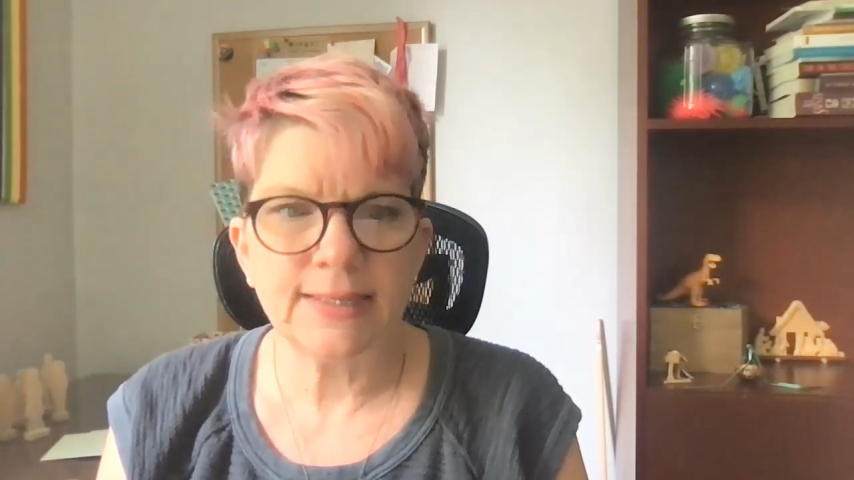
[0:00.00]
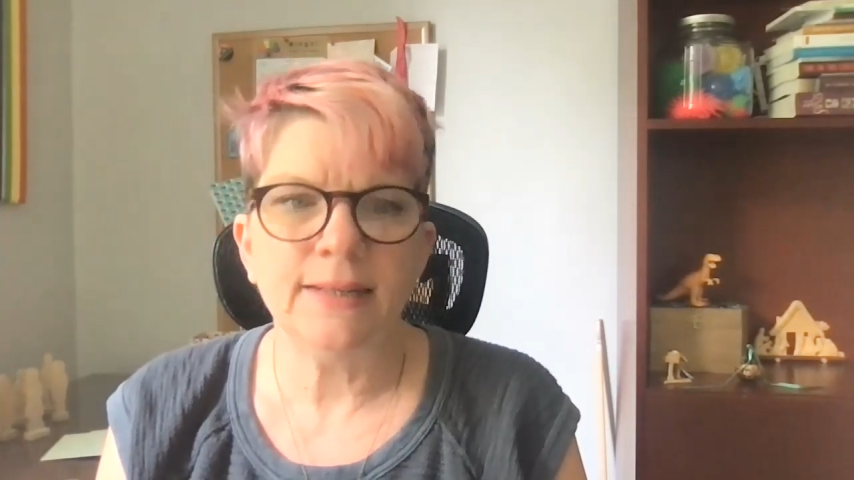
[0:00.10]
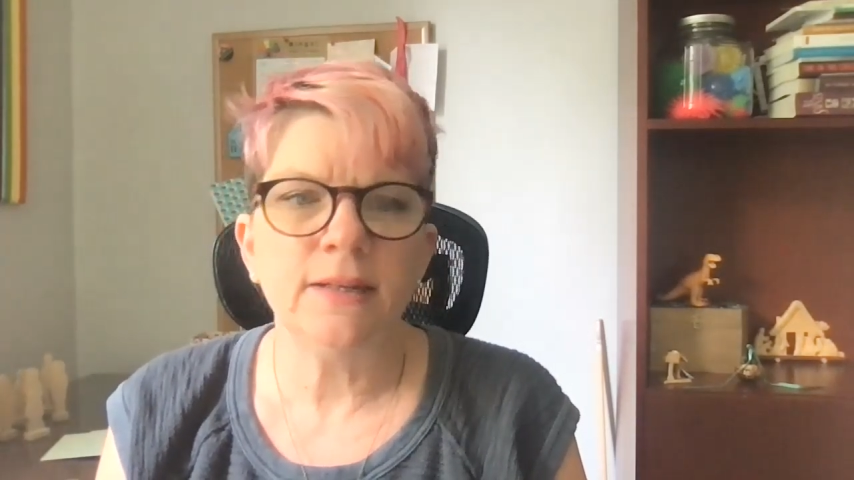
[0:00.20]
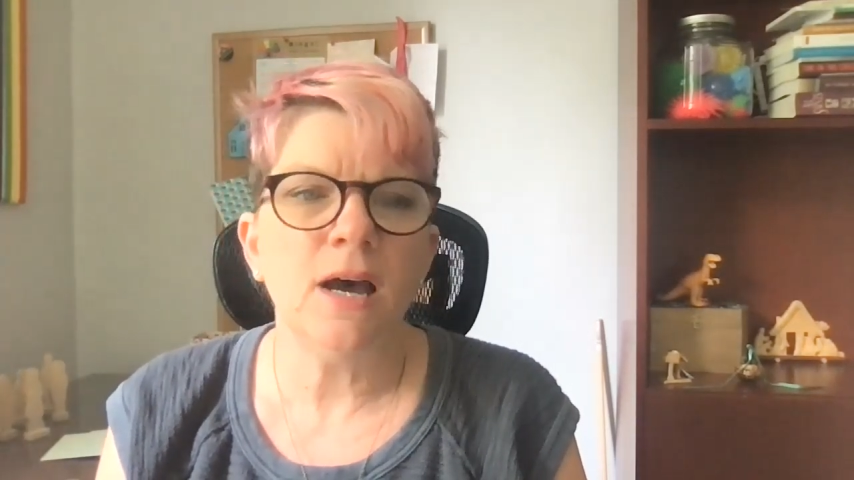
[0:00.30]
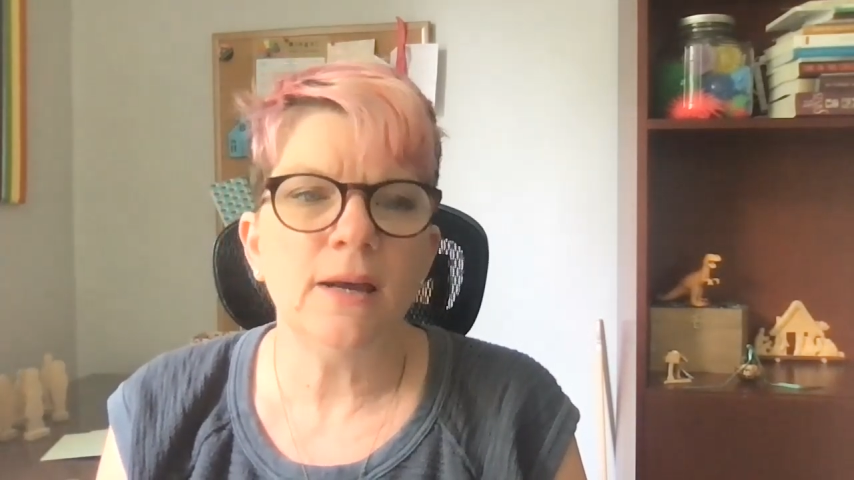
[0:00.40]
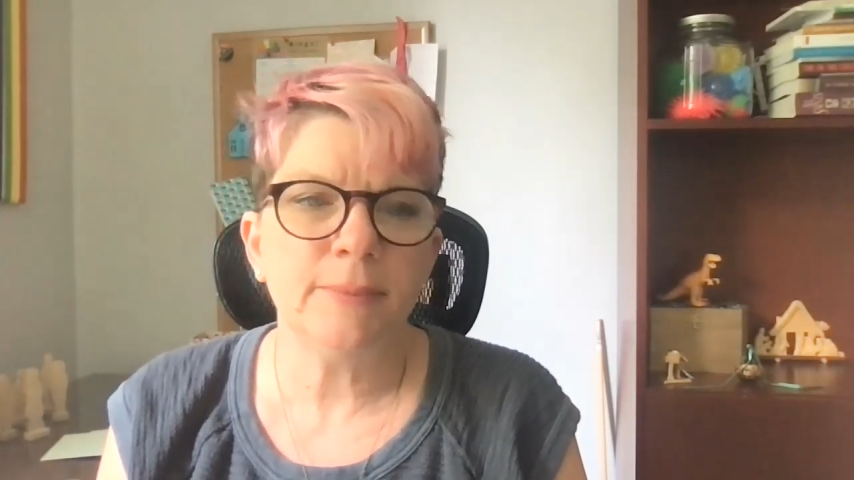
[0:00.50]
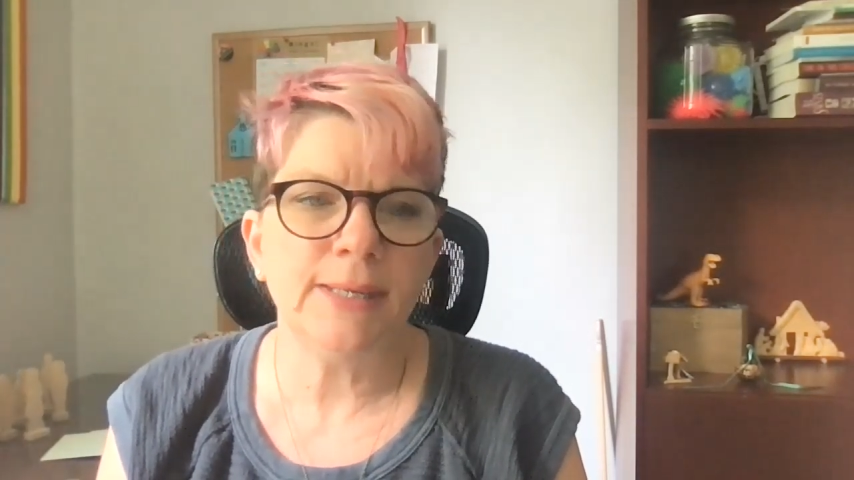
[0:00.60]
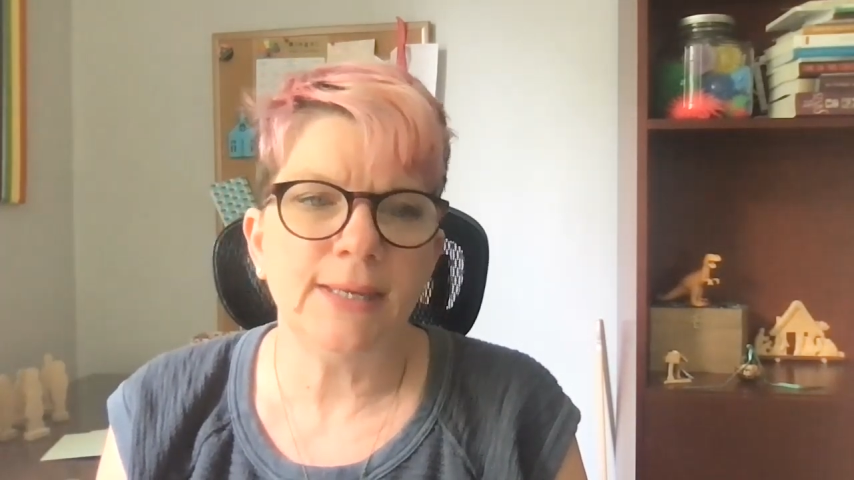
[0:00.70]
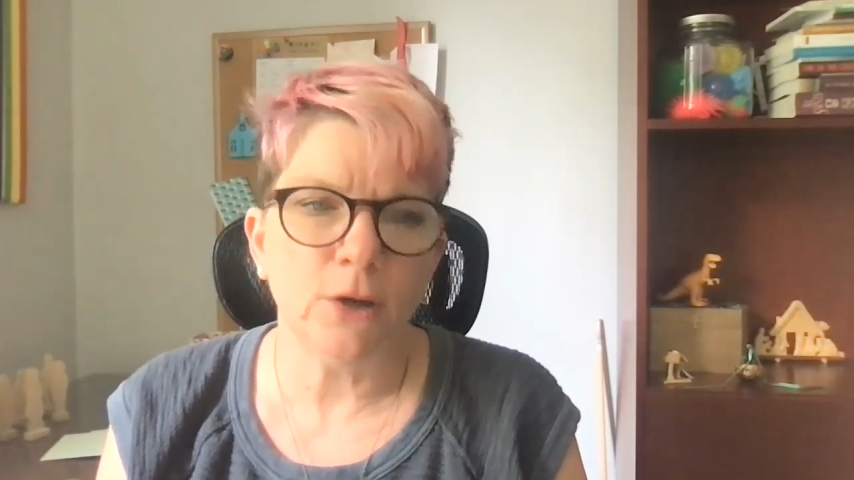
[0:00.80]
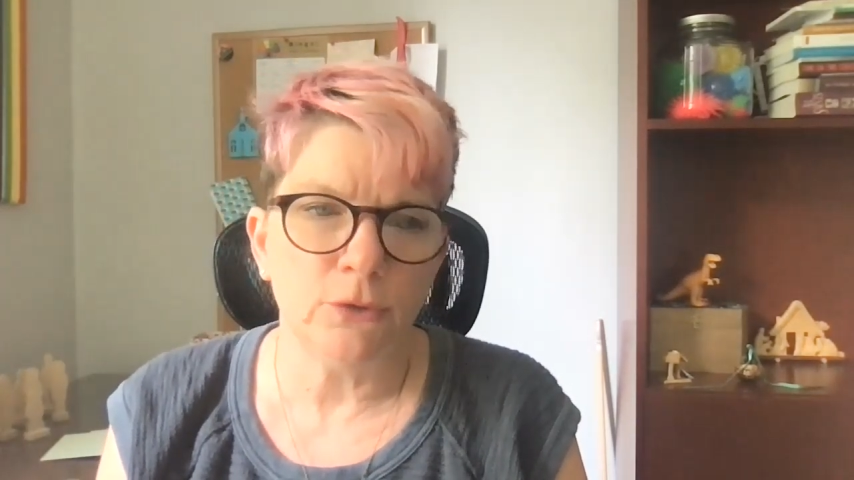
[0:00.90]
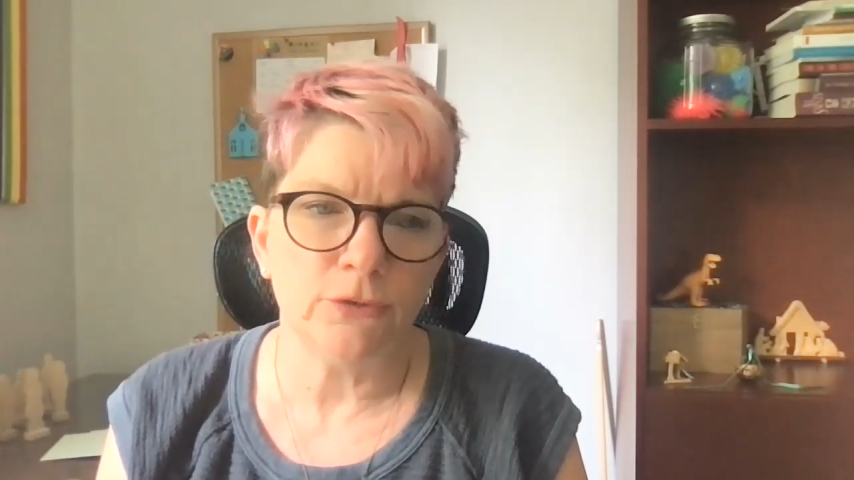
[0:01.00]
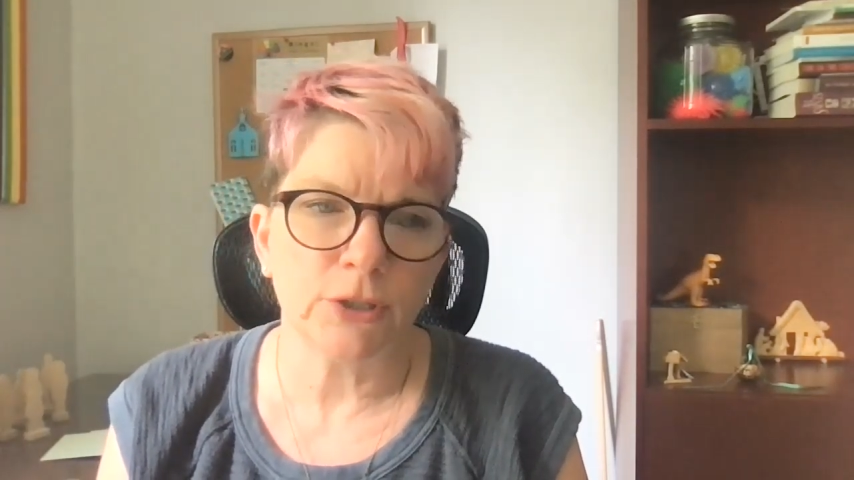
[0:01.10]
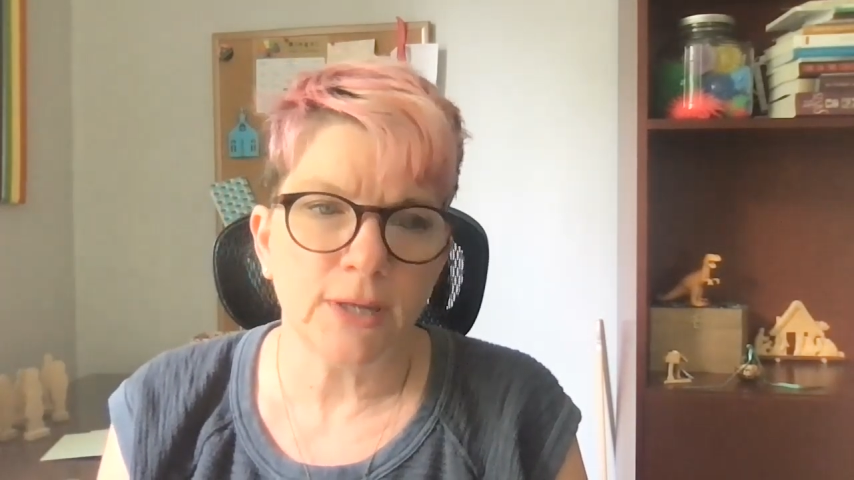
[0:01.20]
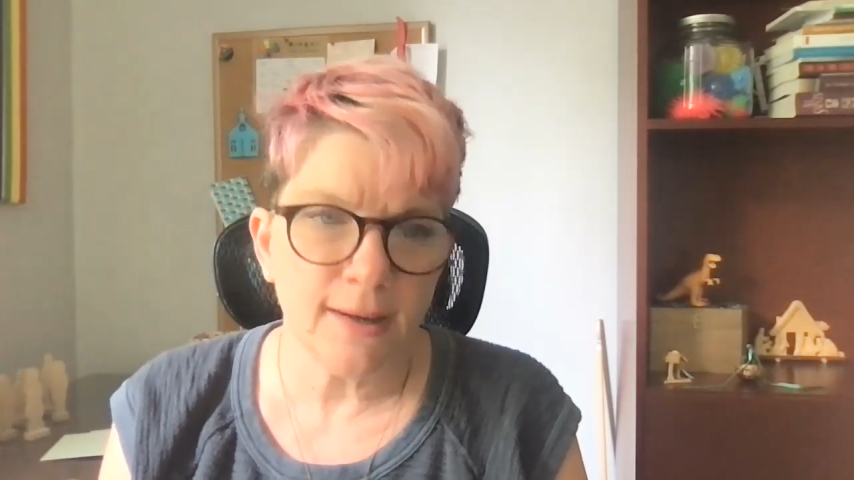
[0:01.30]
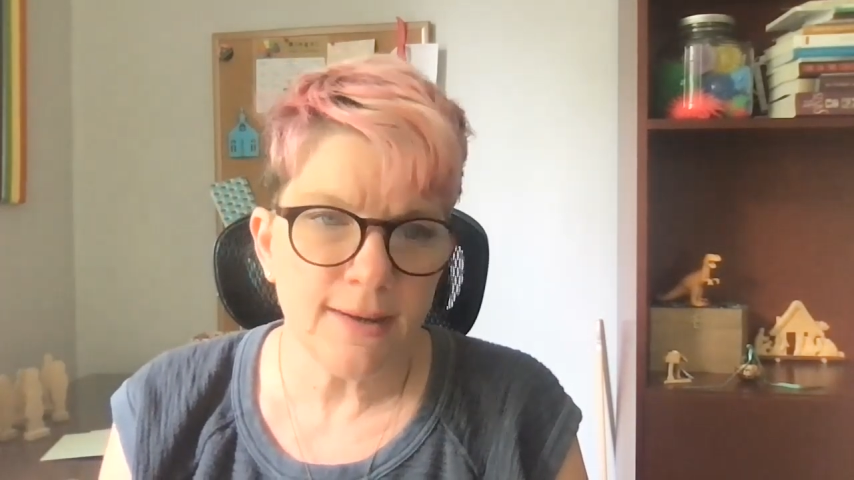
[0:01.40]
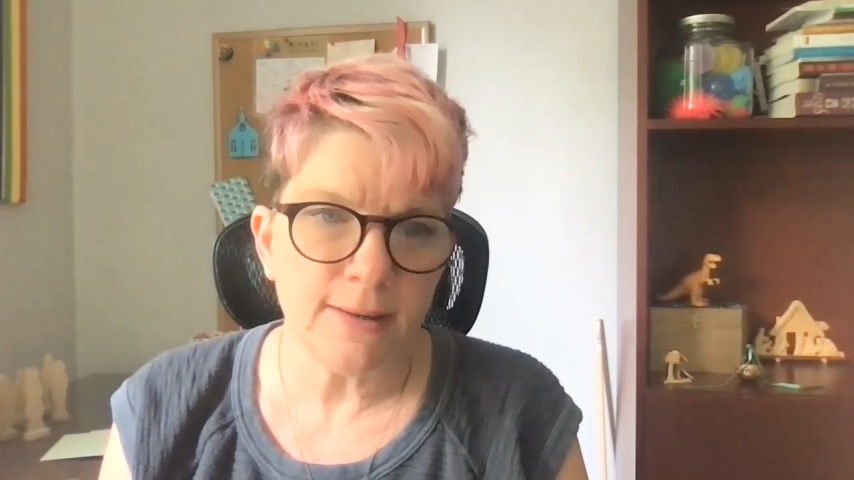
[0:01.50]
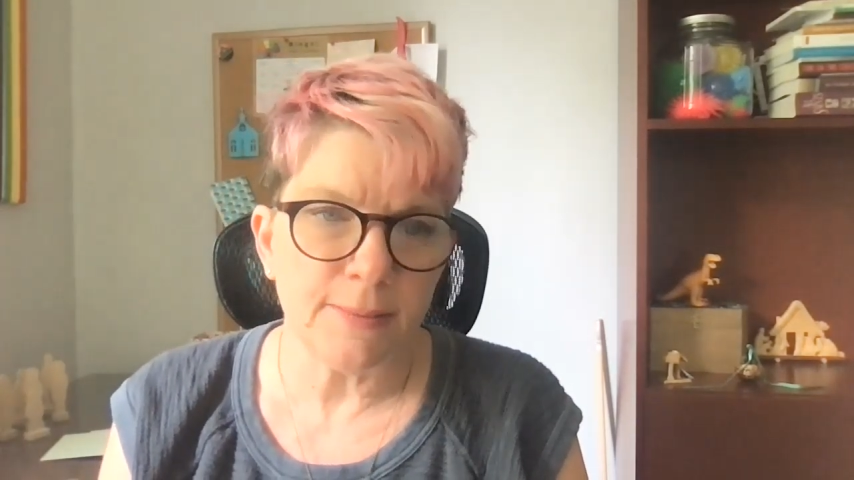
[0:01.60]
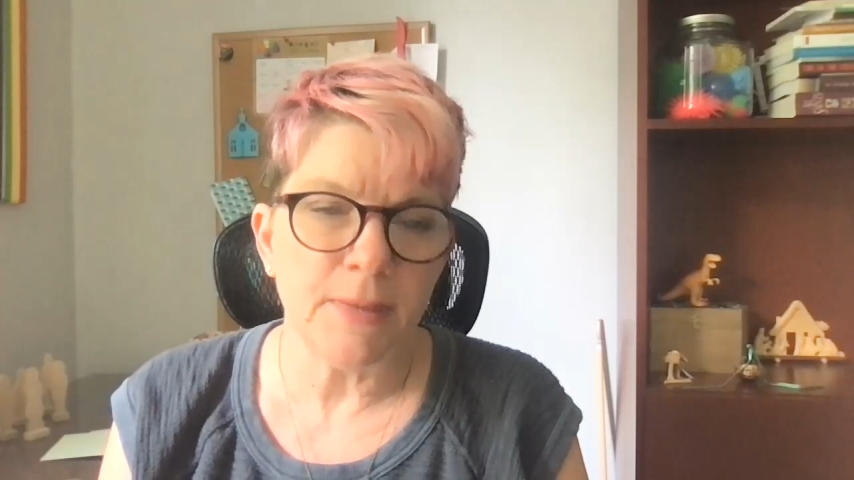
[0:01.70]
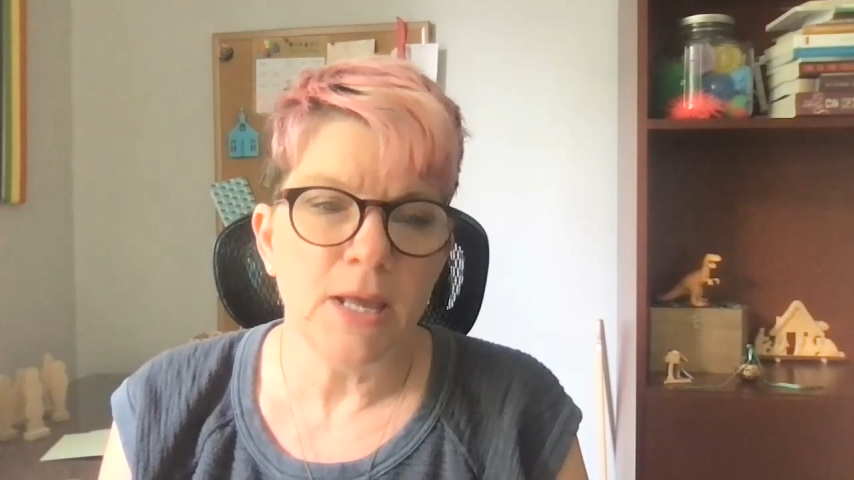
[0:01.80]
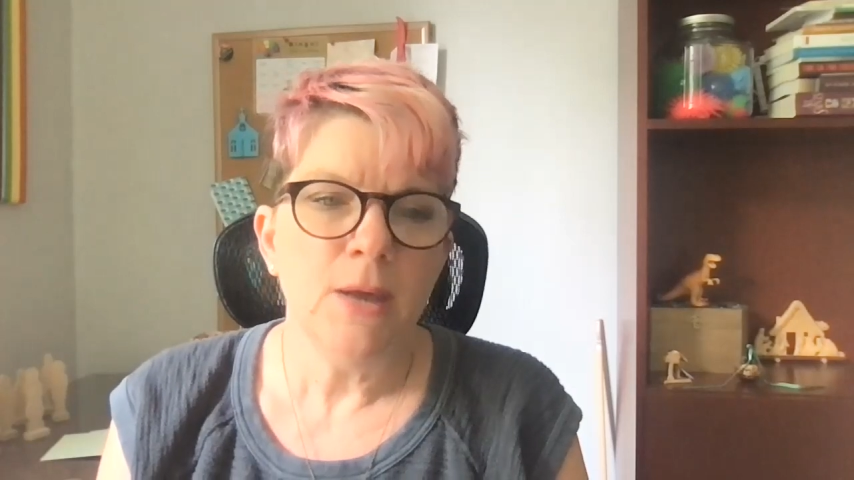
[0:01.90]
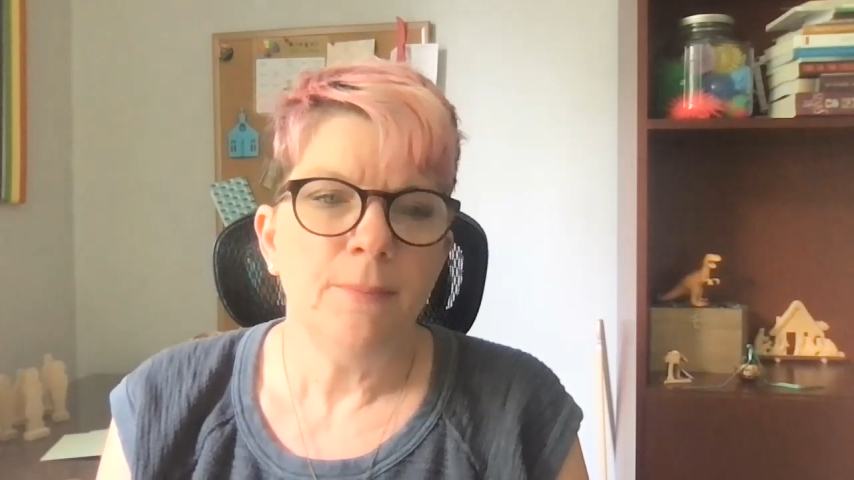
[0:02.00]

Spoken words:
cannot be overcome